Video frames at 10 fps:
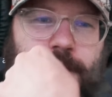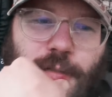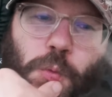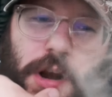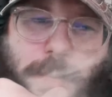
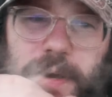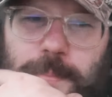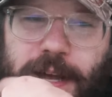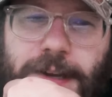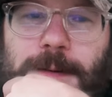The water bear
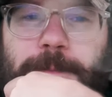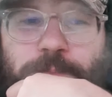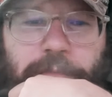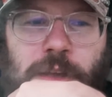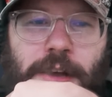battle.
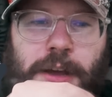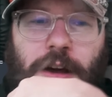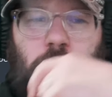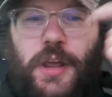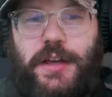
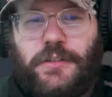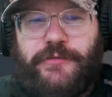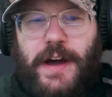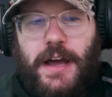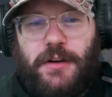Okay, your
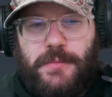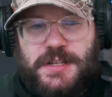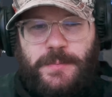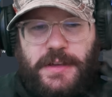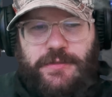file
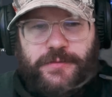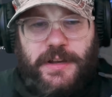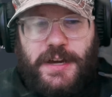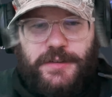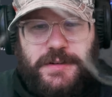must be
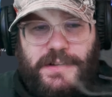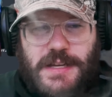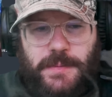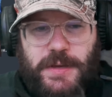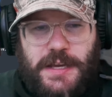300
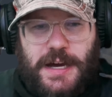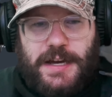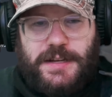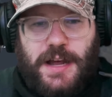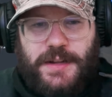
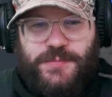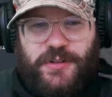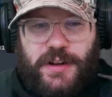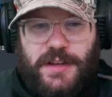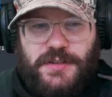dpi dots
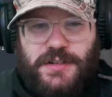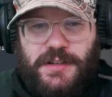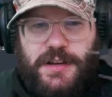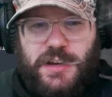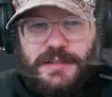per inch,
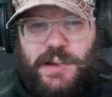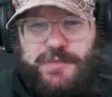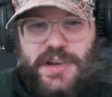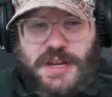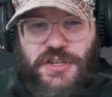
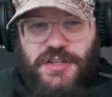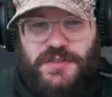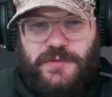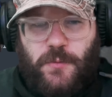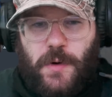11
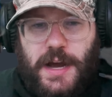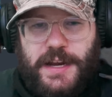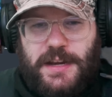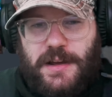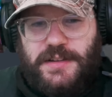inches
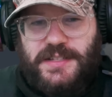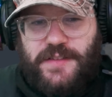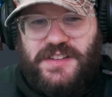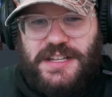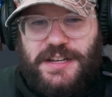wide,
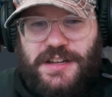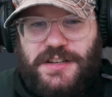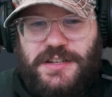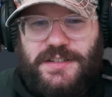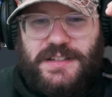17
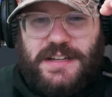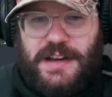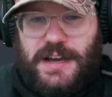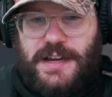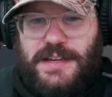inches in
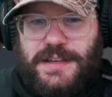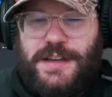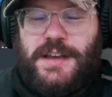height,